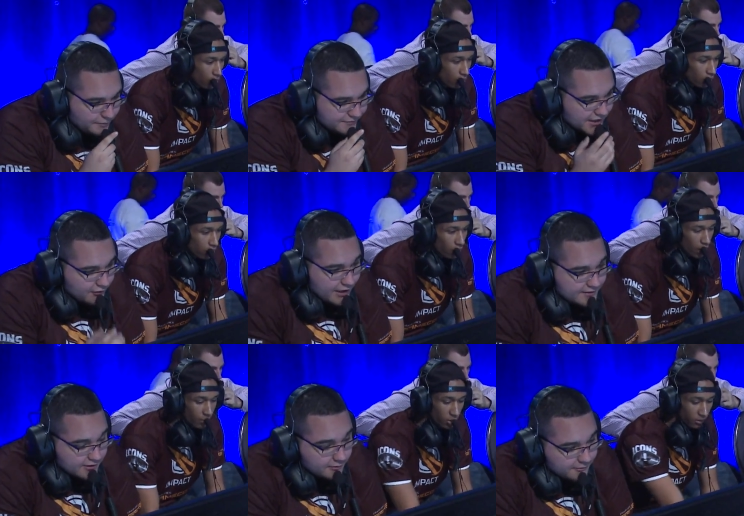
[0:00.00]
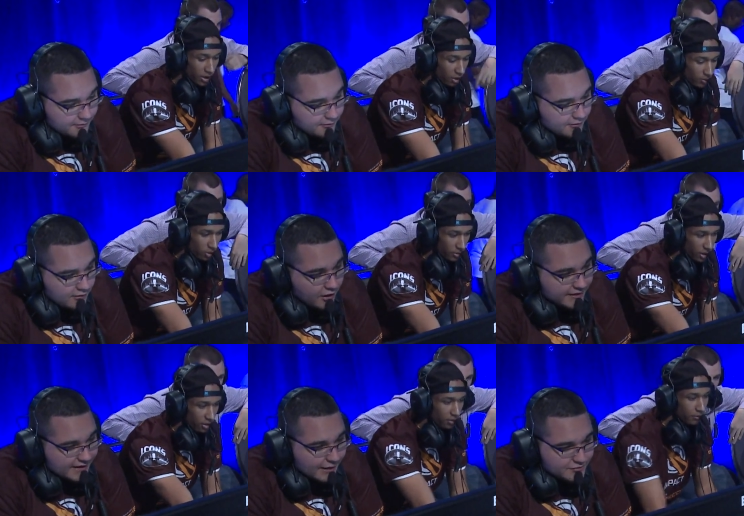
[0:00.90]
Speaker 1: All right, Anaheim,
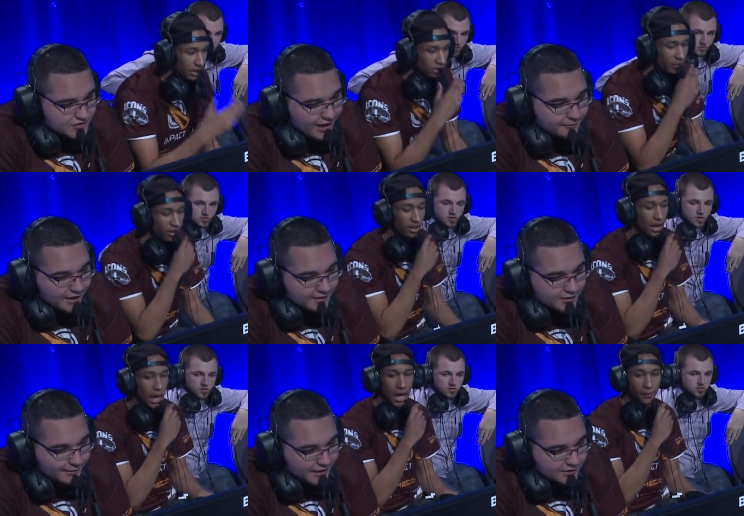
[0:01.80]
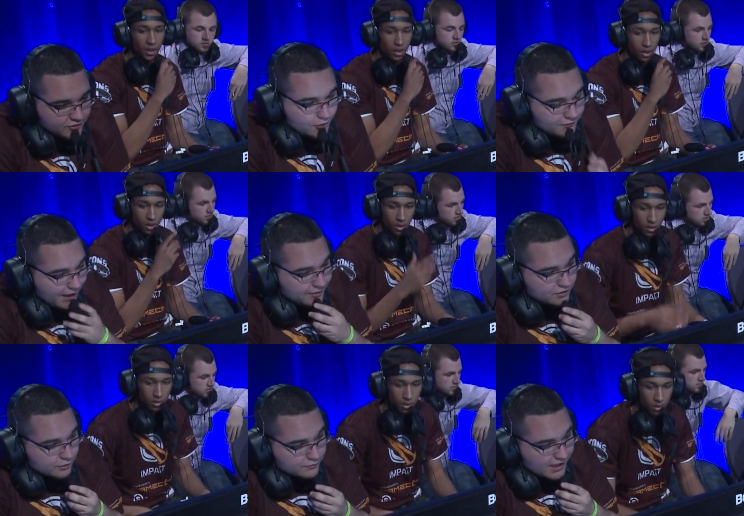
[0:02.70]
are you ready?
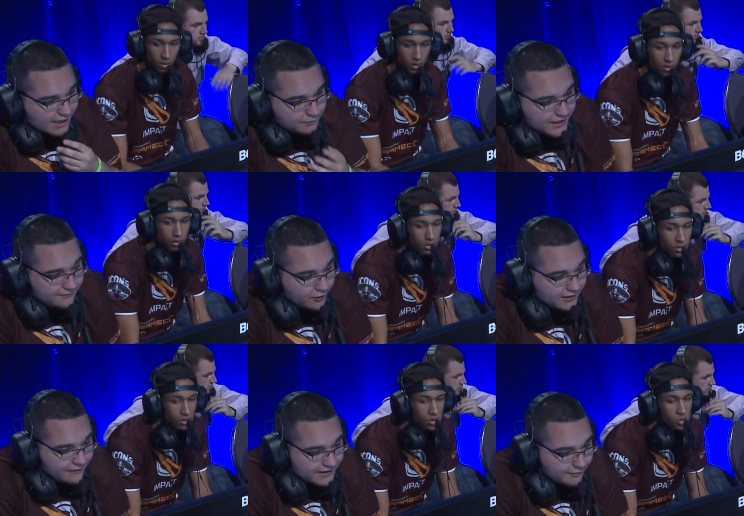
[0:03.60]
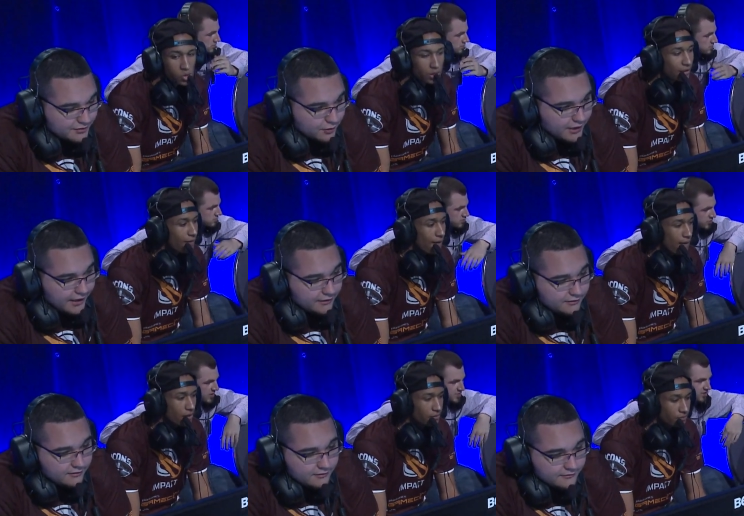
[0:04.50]
Icons Impact is
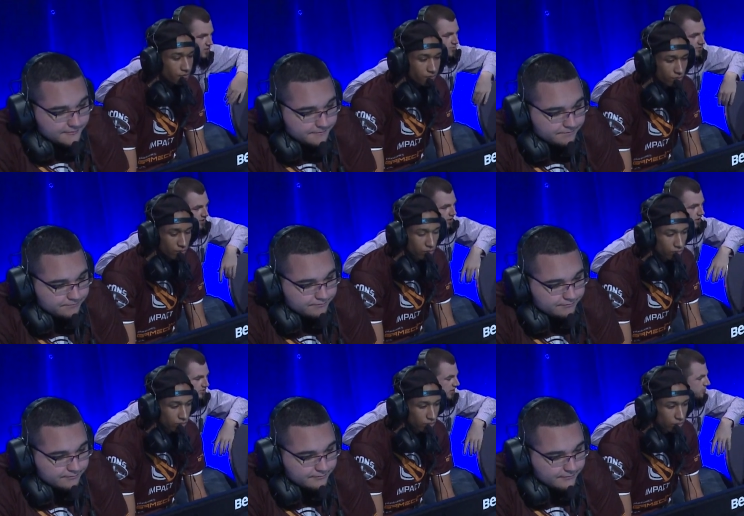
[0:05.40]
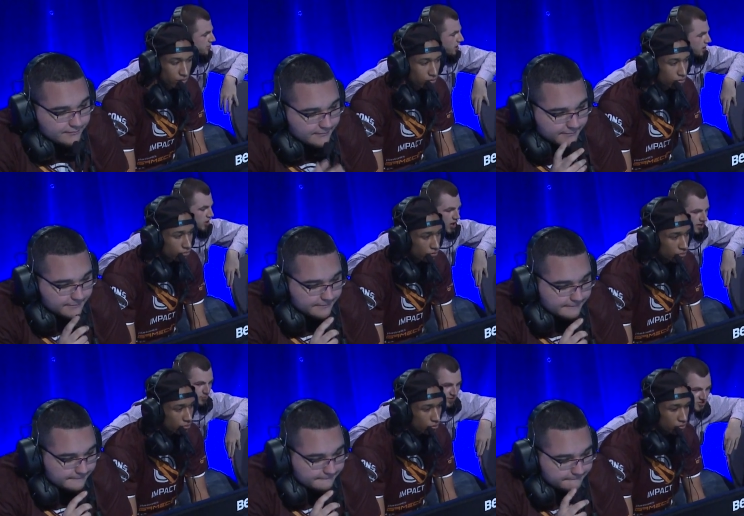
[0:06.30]
facing off against Epsilon,
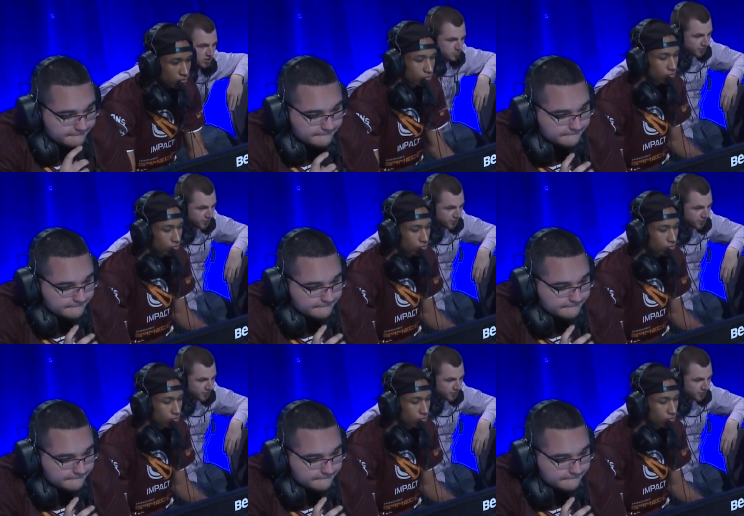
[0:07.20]
and